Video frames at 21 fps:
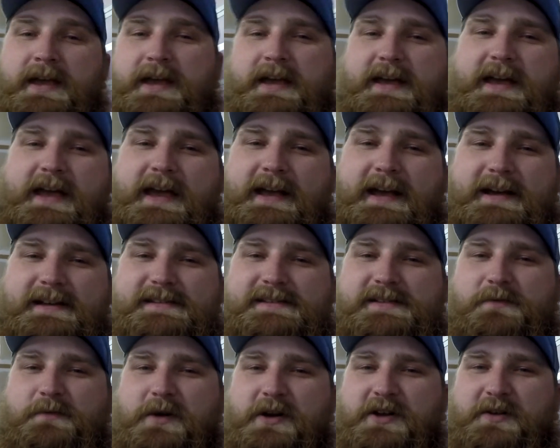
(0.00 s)
Hey
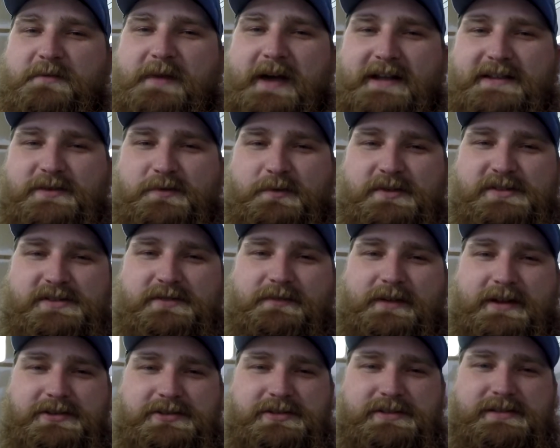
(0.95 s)
guys, welcome back to Woods and
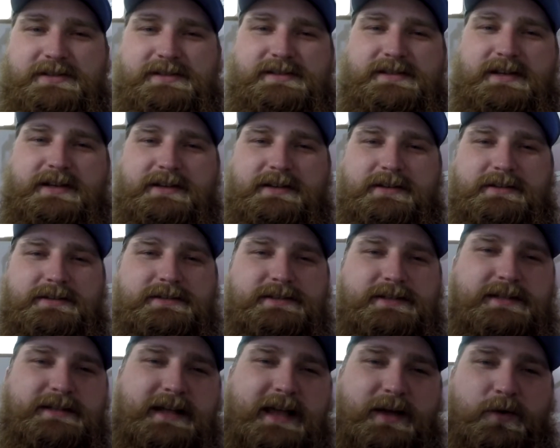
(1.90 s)
Wrenches.
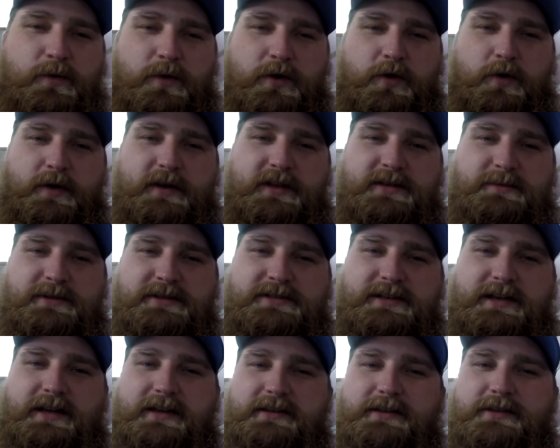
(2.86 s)
Today we're going to be
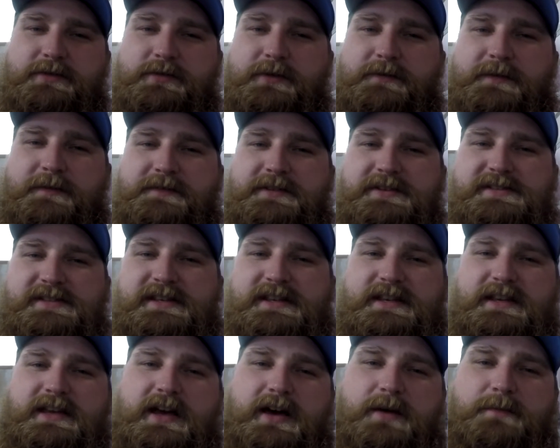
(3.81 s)
taking the
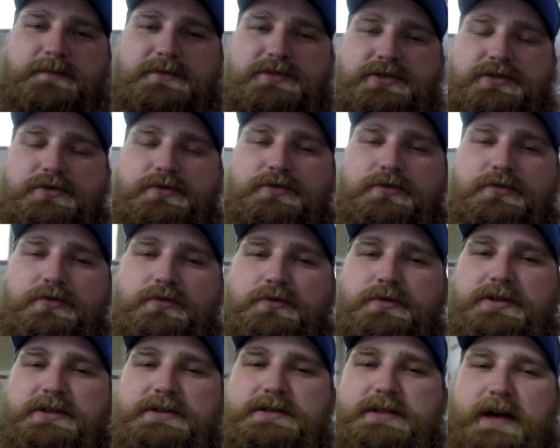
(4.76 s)
350Z up to
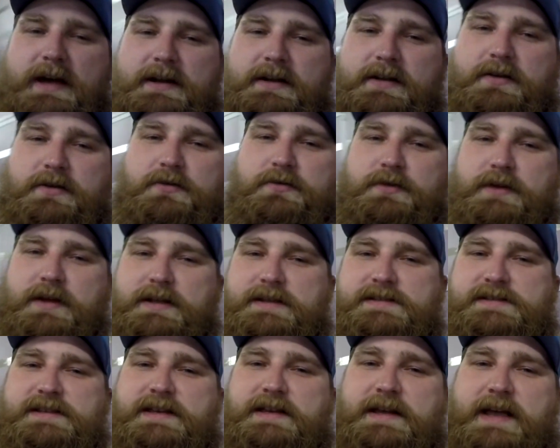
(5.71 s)
the dyno
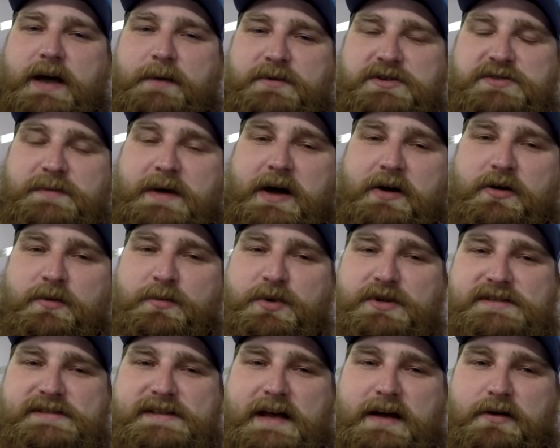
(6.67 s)
and seeing how much power it
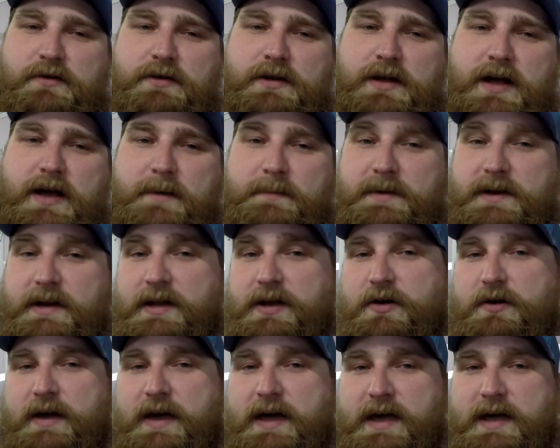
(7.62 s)
puts out. I'm going to
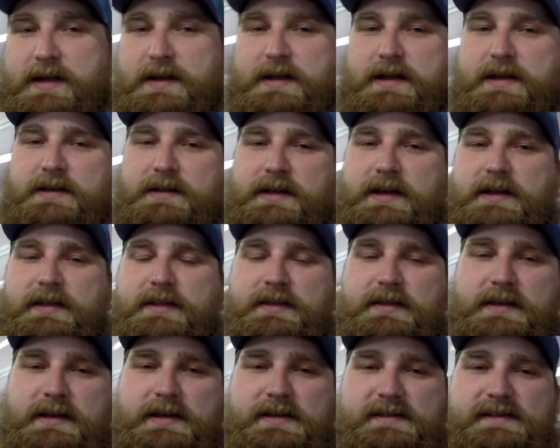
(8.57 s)
go ahead and get
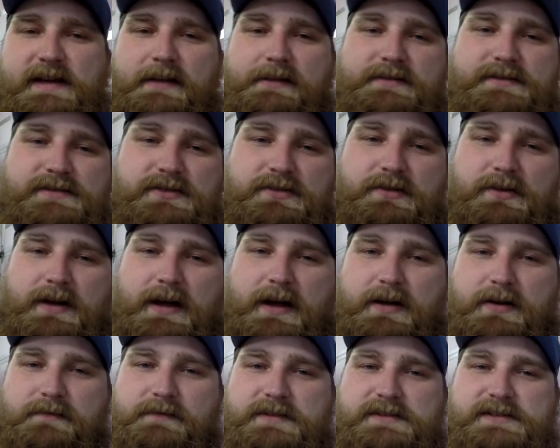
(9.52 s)
the silencer
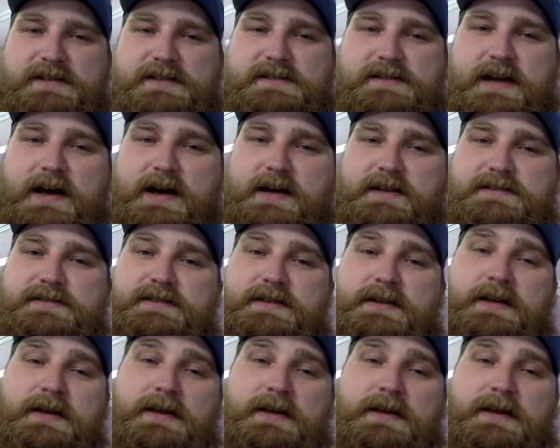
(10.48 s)
out of this exhaust.